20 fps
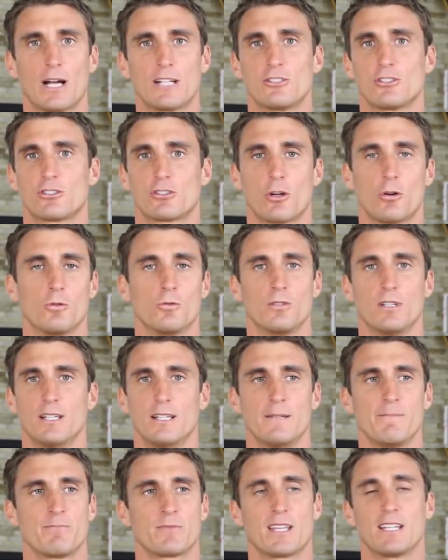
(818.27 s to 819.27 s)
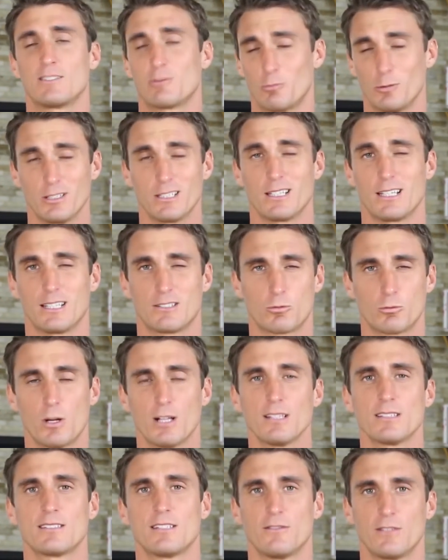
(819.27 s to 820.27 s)
I just don't. It's
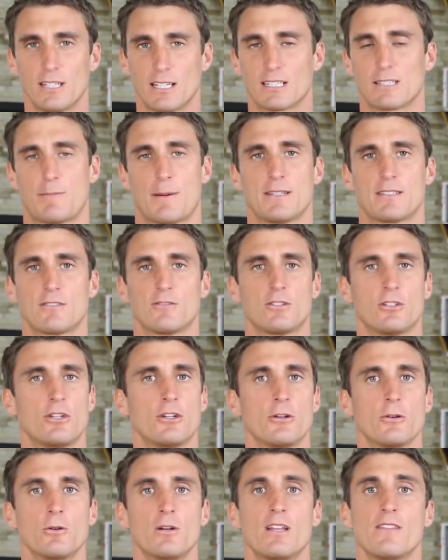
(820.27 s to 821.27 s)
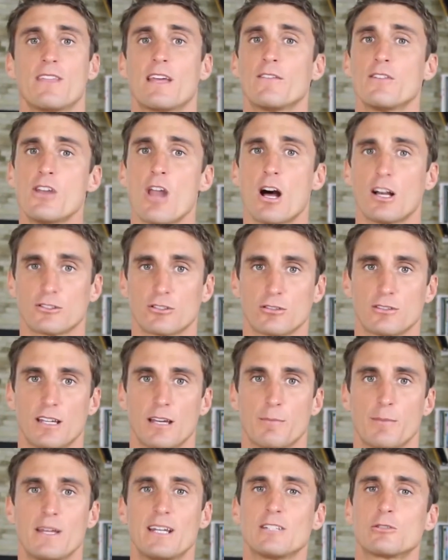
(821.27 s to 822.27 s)
relatively expensive to do. They have a nozzle
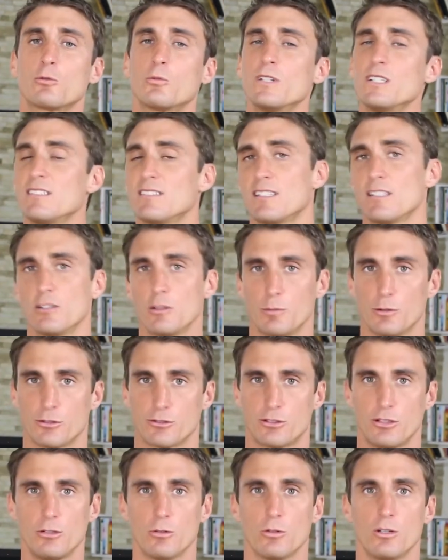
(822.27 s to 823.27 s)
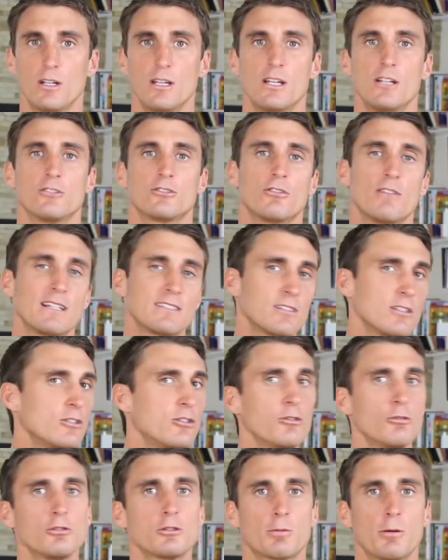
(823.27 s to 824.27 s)
tip, and it's resealable too. So that's a
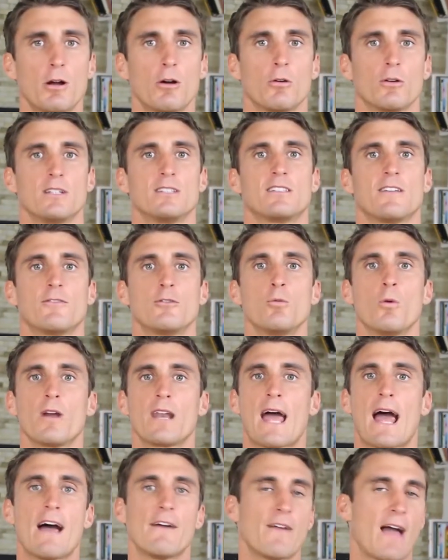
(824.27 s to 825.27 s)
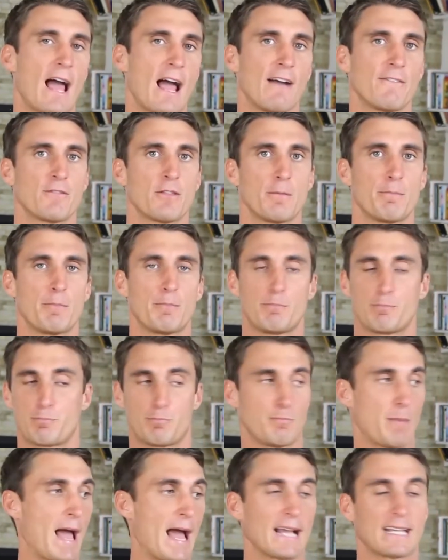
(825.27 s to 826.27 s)
huge pro, is if you want to have half the
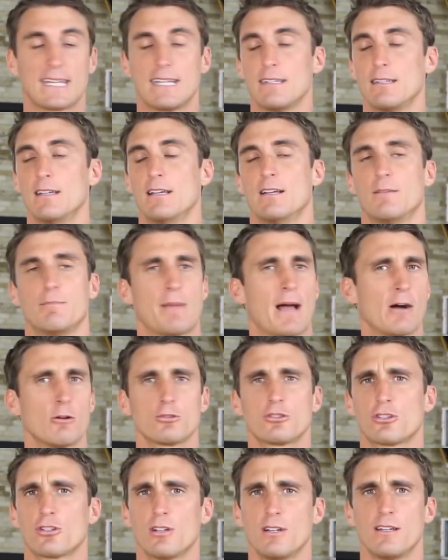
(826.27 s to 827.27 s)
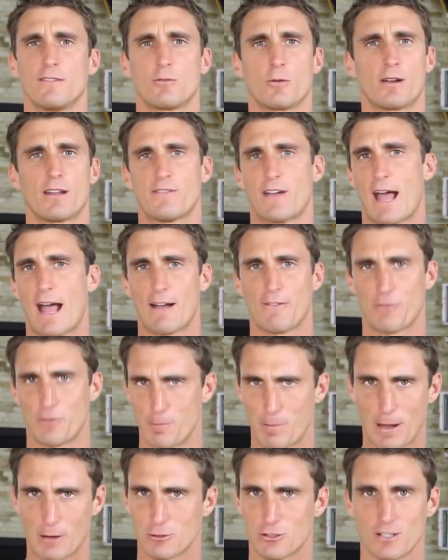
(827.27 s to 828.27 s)
packet pouch, if you want to have half the
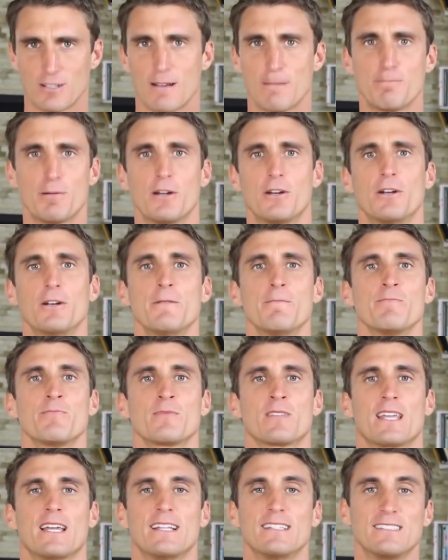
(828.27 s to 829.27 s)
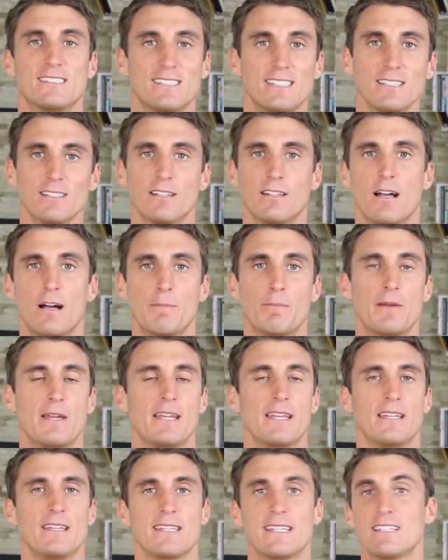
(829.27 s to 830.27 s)
pouch of nut butter and seal it up
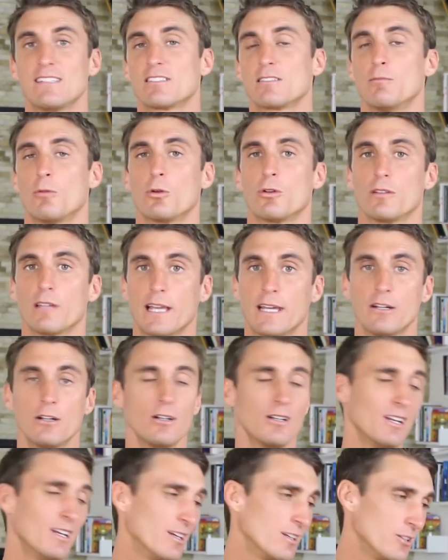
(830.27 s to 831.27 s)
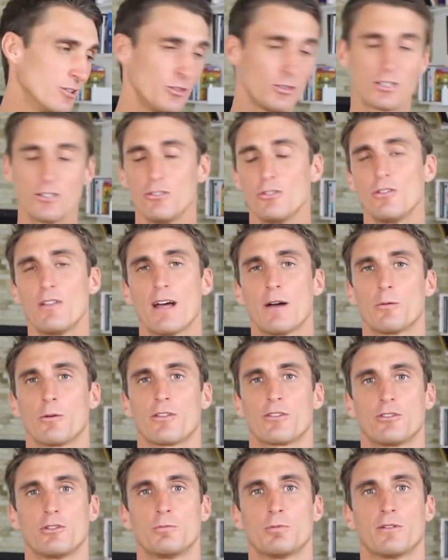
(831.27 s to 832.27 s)
and eat some more later, you can do that
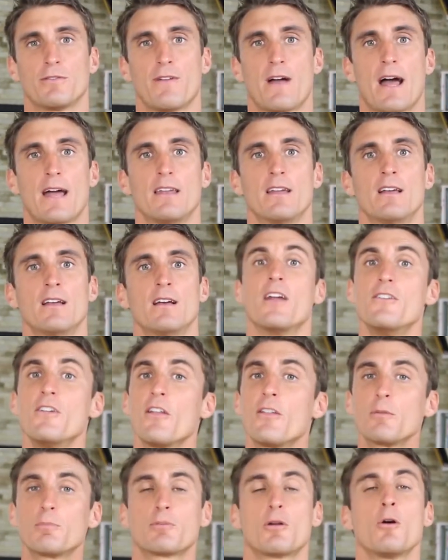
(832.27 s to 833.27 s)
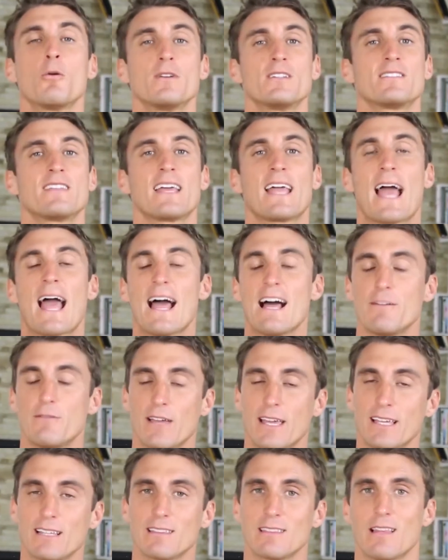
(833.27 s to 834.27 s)
with Superfat. Another pro is they have
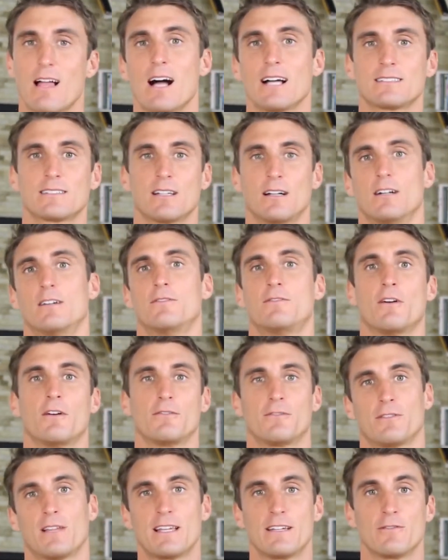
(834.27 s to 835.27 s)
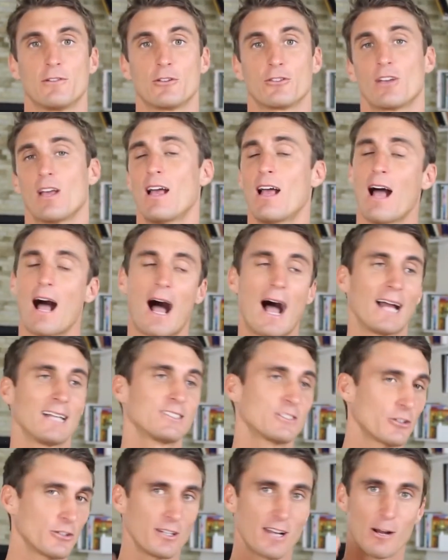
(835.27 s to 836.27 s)
a lot of flavors. I
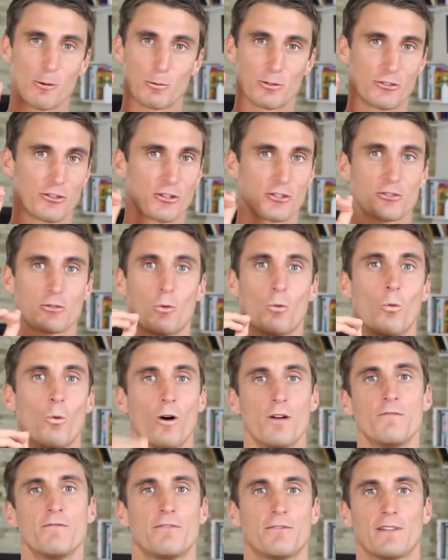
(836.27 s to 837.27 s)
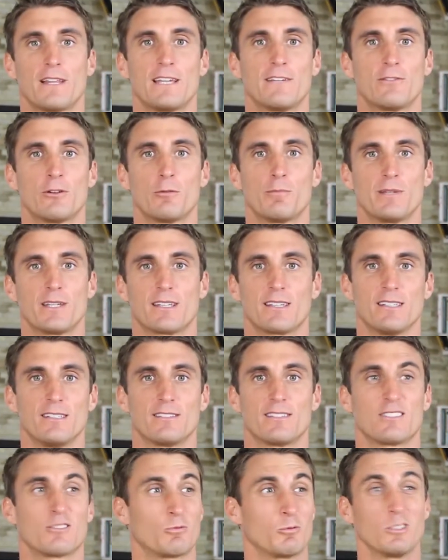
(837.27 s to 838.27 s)
started out with just one flavor
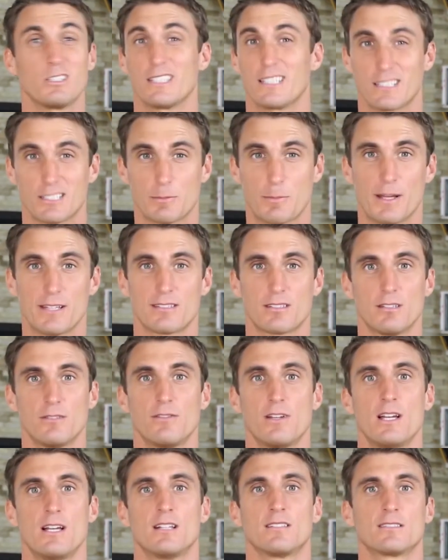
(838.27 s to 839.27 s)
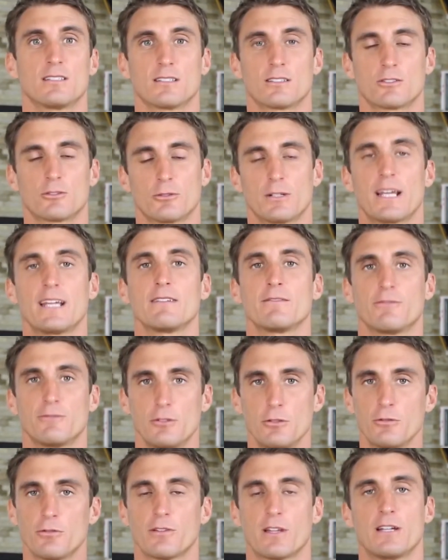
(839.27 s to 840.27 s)
because it's really expensive to create
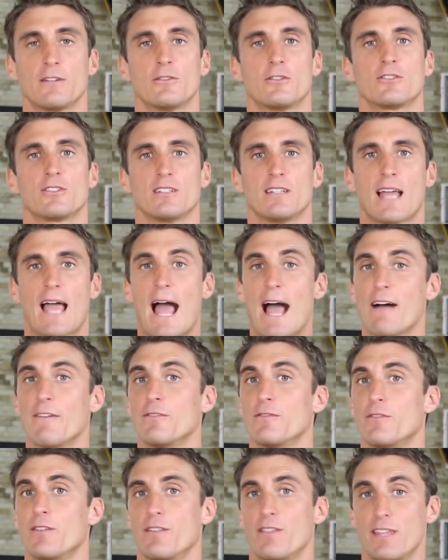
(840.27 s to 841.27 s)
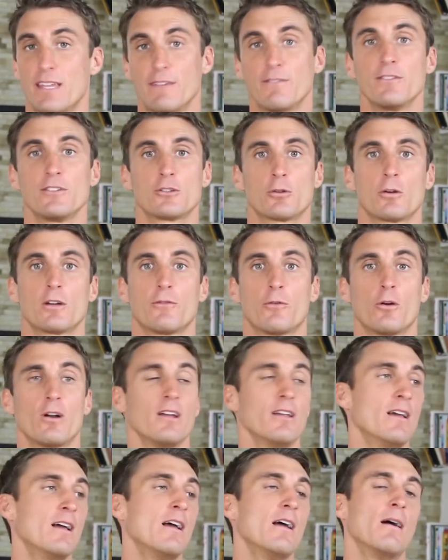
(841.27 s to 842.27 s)
new flavors and have the inventory for
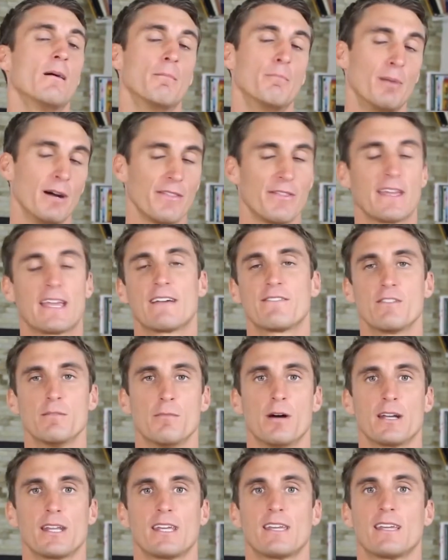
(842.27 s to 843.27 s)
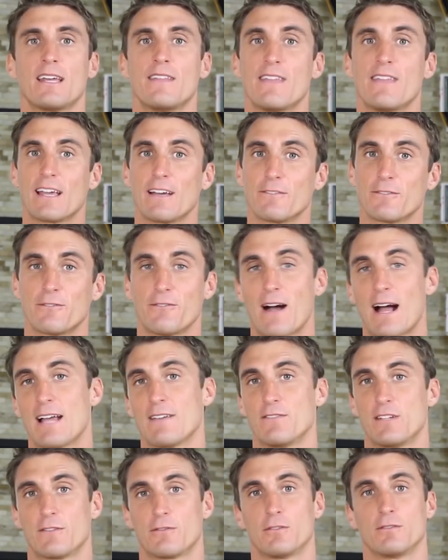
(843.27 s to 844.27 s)
it, but they have the money have
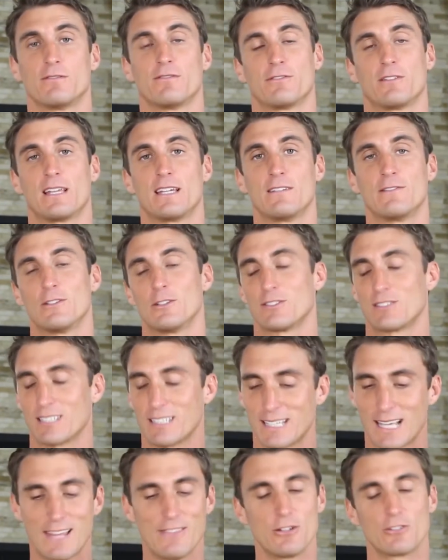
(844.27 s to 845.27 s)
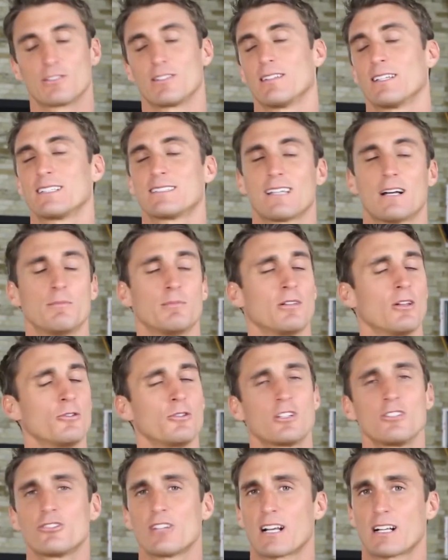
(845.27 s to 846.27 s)
5 different flavors. Again, there's a link down below.
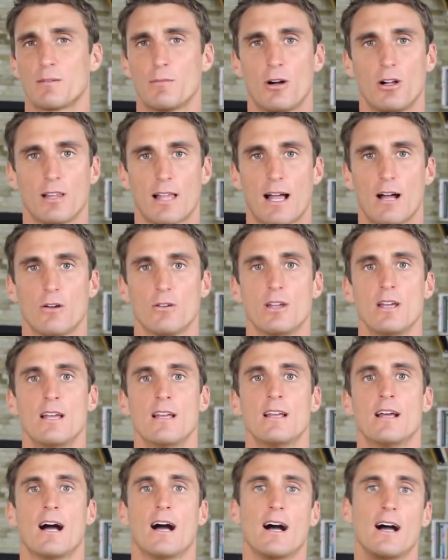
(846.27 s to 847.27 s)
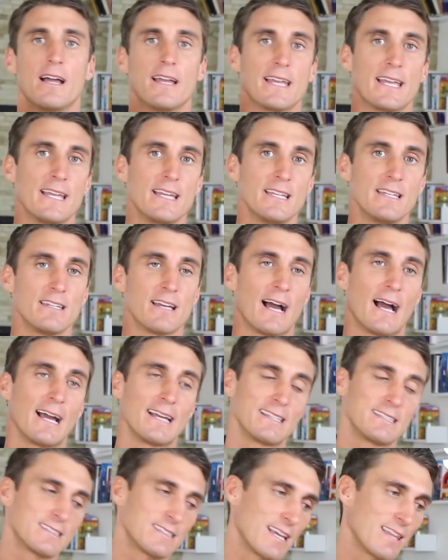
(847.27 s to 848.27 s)
You can check them all out. And
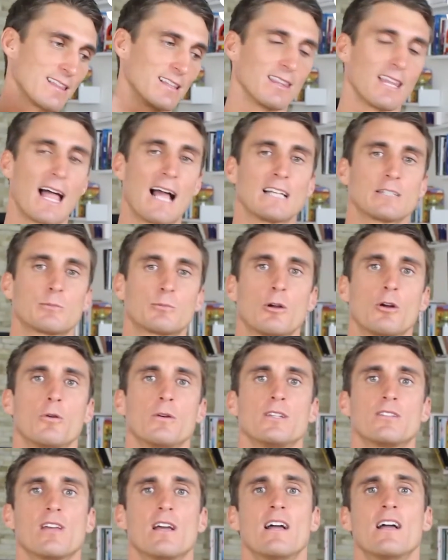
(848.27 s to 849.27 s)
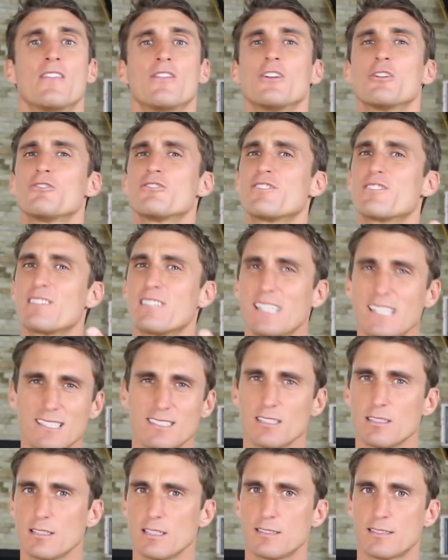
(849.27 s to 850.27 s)
I say the last pro is they're
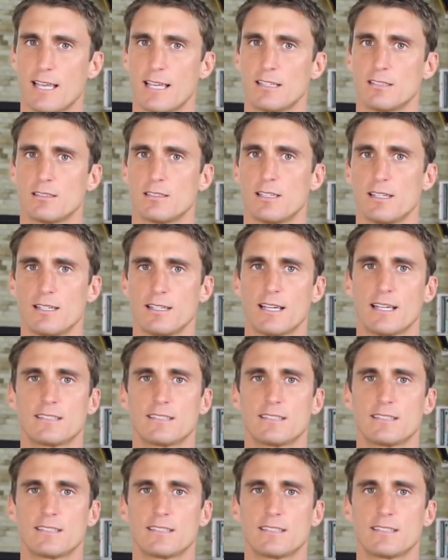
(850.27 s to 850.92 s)
decently tasty.